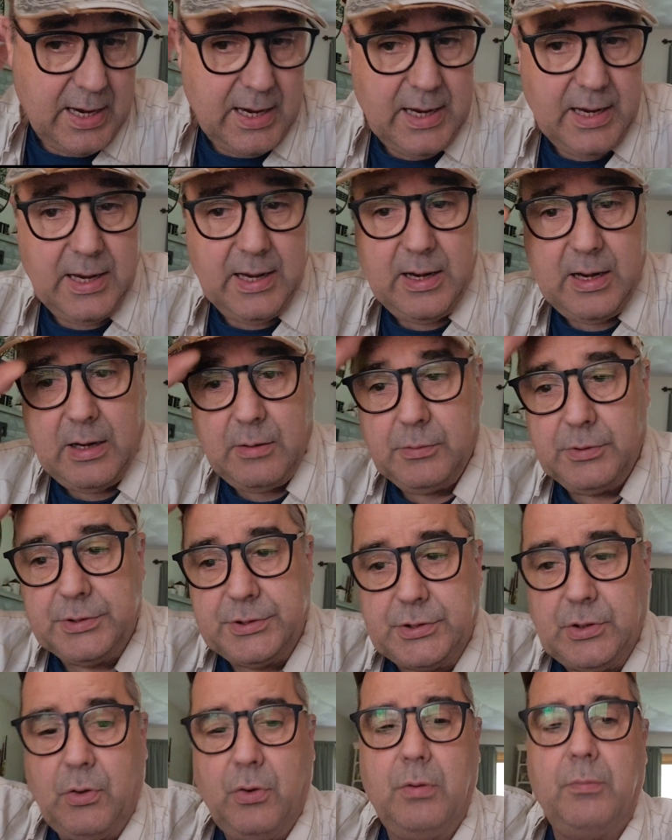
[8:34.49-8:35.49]
and I
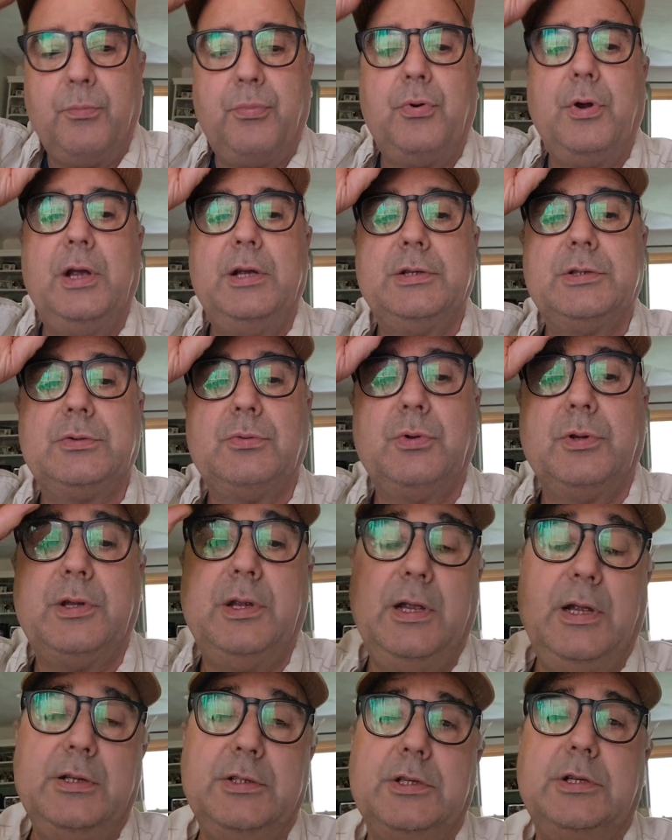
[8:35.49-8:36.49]
was so impressed with
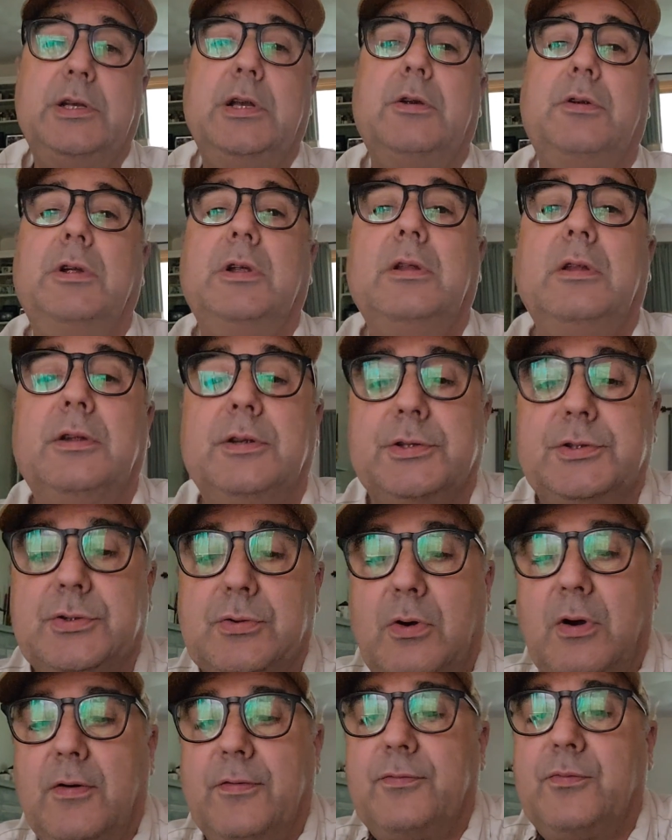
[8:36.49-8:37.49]
the engineering, the
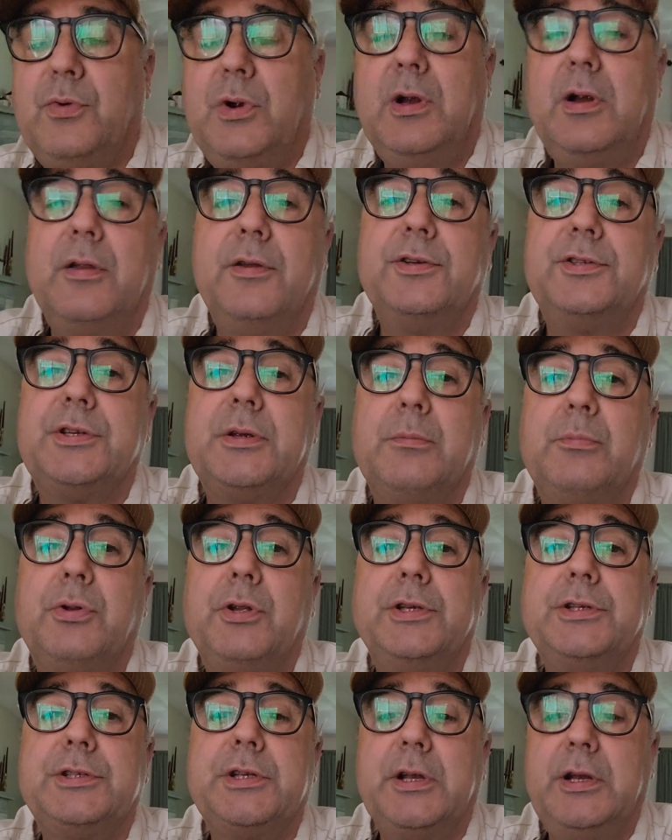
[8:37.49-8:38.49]
software, the
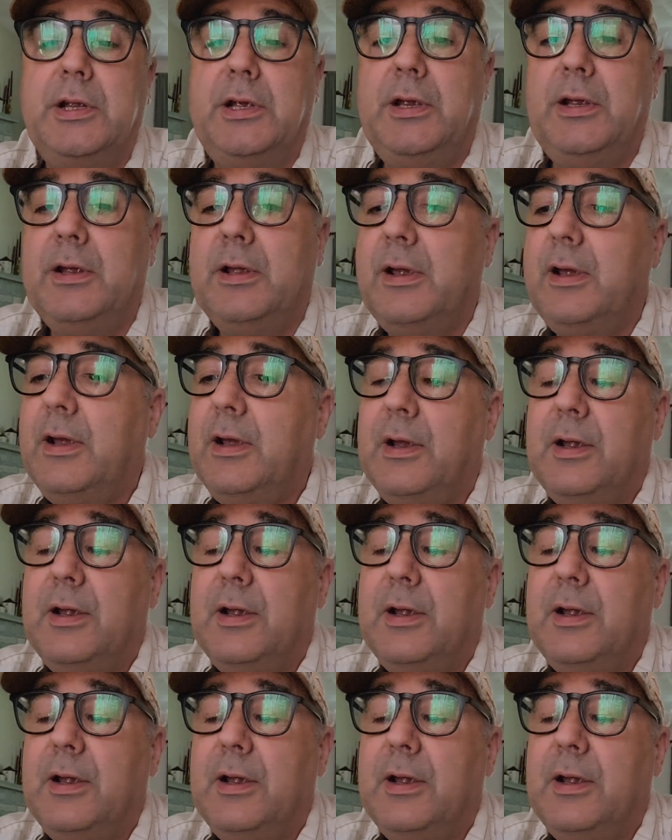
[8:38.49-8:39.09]
simplicity,